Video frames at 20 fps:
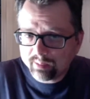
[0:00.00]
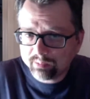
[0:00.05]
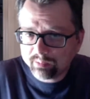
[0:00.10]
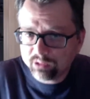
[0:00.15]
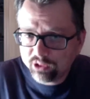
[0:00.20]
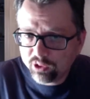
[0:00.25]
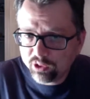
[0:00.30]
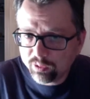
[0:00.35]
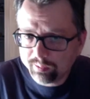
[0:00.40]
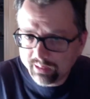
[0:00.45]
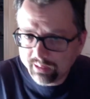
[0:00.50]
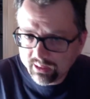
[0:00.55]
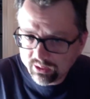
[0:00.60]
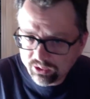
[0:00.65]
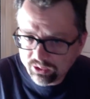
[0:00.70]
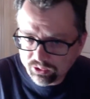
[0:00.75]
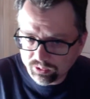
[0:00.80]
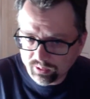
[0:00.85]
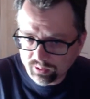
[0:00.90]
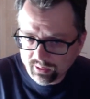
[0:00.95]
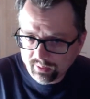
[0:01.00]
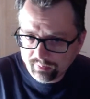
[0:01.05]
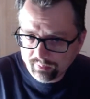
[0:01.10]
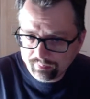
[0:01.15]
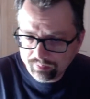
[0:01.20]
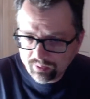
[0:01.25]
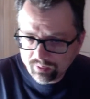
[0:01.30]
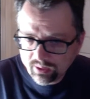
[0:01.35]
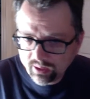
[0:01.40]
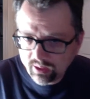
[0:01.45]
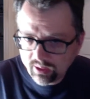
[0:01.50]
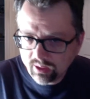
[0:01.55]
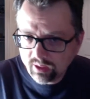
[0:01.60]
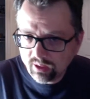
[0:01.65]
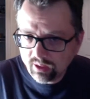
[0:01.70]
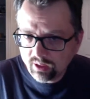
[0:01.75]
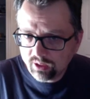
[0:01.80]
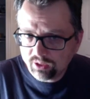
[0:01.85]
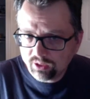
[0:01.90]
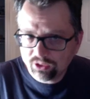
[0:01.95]
human history,
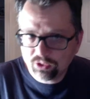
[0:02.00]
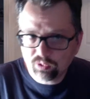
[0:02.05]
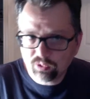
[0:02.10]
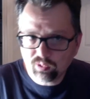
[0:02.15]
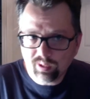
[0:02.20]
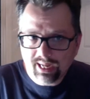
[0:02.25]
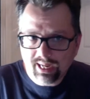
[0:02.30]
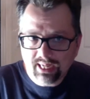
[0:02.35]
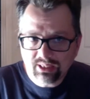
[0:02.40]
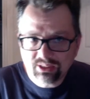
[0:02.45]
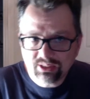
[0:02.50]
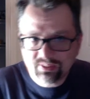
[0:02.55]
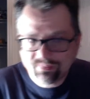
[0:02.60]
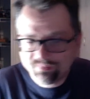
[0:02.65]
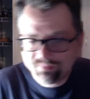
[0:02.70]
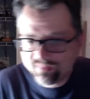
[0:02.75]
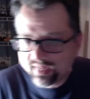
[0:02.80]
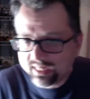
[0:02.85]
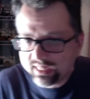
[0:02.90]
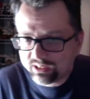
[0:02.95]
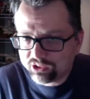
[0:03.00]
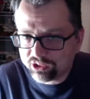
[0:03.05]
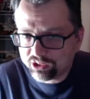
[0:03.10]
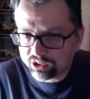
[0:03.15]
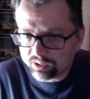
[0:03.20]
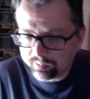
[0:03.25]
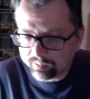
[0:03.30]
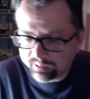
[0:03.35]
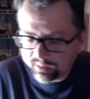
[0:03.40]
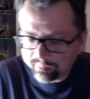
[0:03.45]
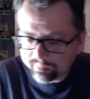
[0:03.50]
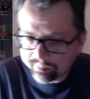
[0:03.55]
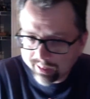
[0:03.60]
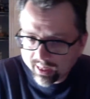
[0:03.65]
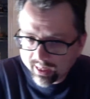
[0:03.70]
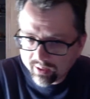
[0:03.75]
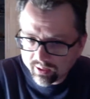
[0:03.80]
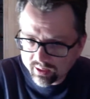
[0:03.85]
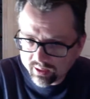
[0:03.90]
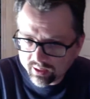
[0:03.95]
the rise of fascism in
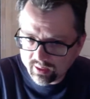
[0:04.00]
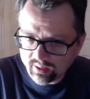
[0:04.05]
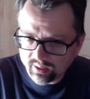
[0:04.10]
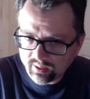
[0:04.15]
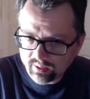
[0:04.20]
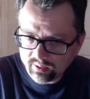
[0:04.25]
America